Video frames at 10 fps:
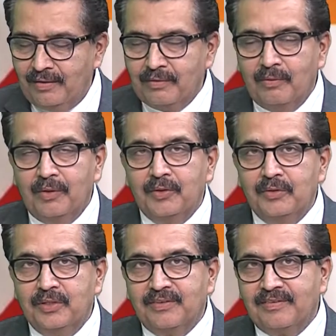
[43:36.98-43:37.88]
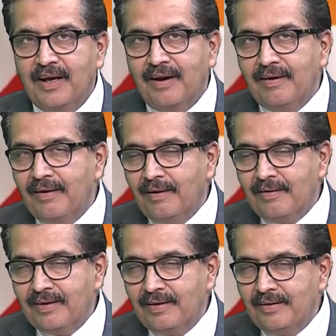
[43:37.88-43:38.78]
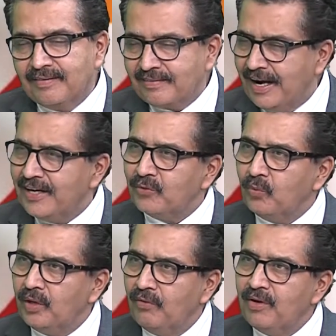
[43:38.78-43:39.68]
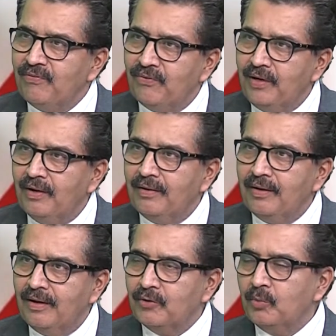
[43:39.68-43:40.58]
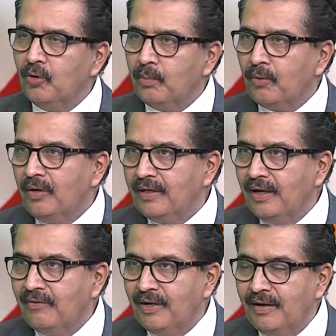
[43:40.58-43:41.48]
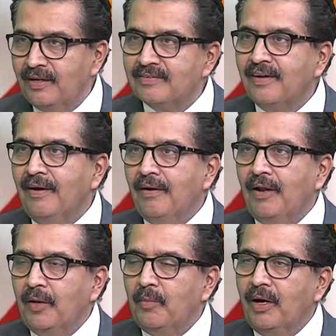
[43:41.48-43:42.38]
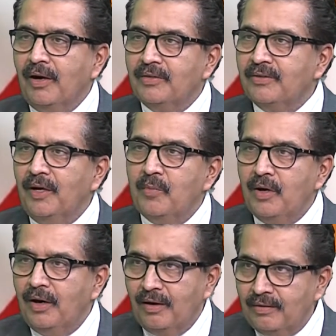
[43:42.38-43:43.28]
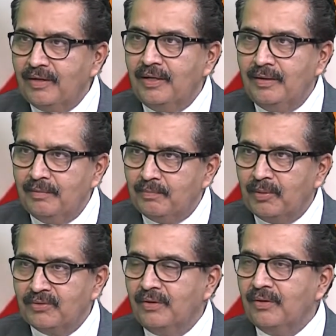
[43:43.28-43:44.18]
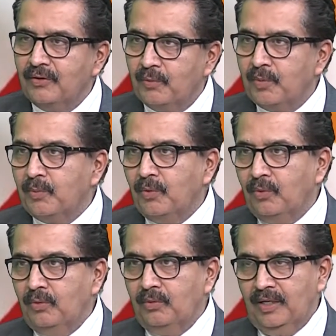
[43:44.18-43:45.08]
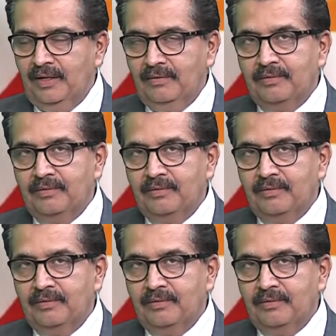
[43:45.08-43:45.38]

to what you just said, the states where we feel there is more political awareness, like Maharashtra and Bihar, the percentage of people who had